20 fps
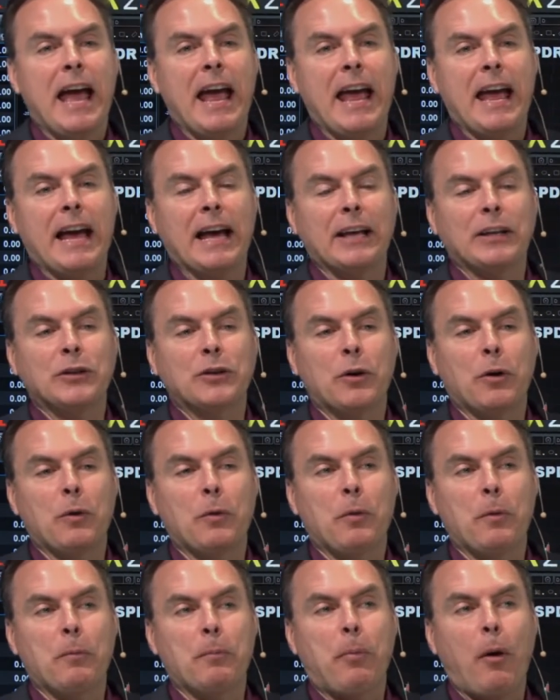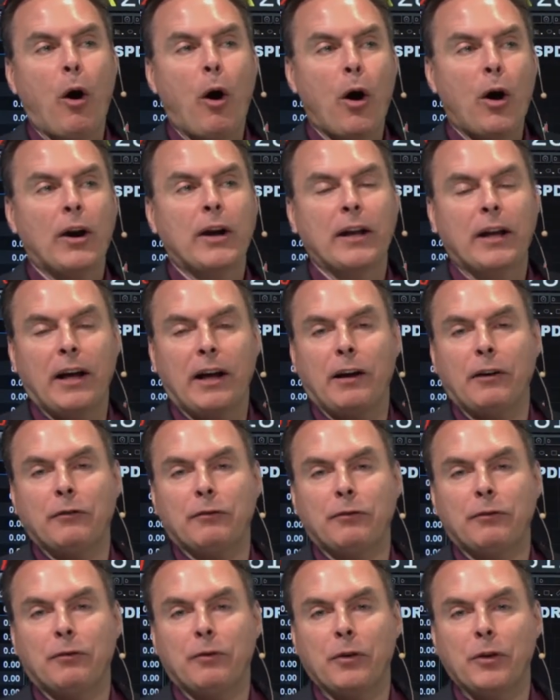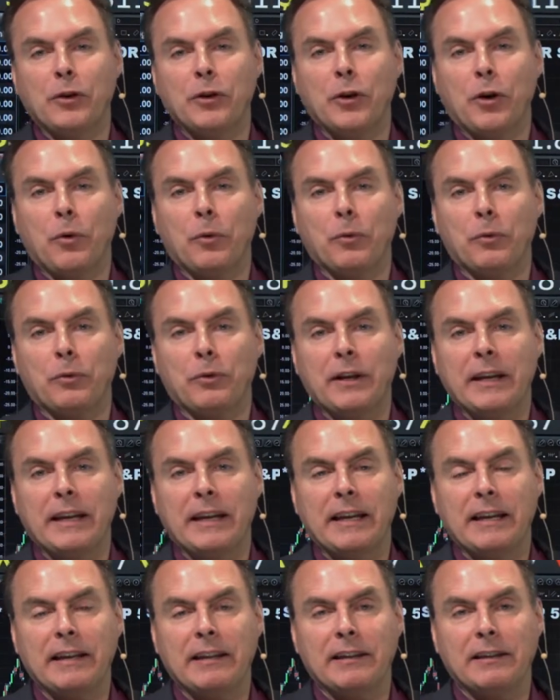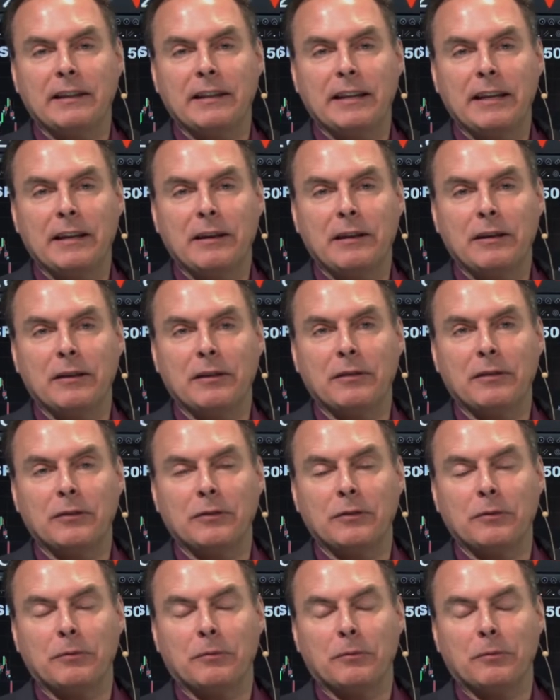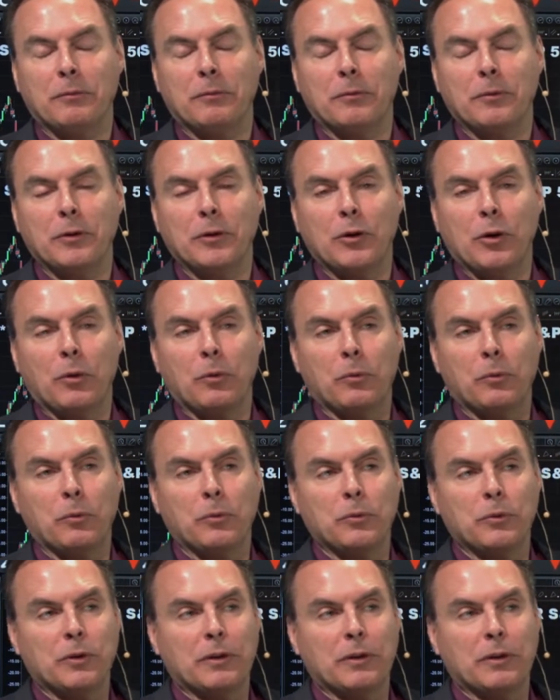And part of, you know, the you know,